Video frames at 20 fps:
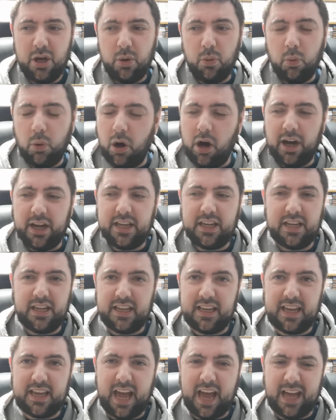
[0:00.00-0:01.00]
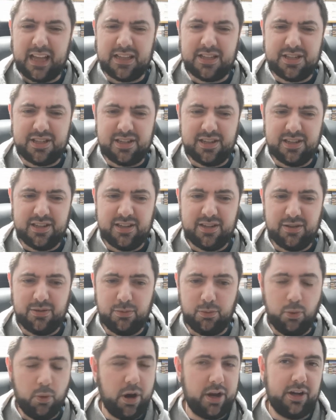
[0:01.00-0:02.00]
what I can get
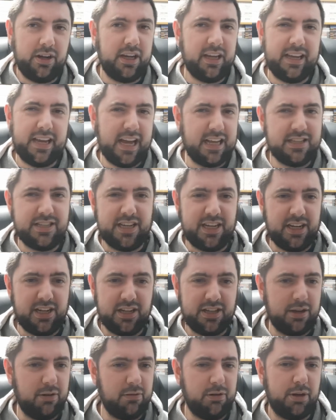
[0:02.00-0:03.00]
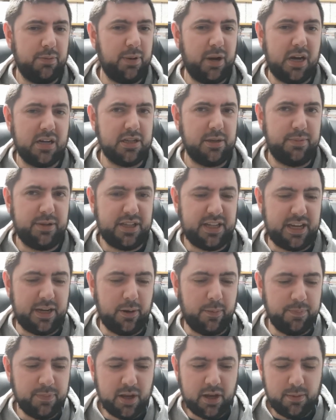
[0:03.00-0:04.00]
when I can get it, and I don't want to pass up a deal.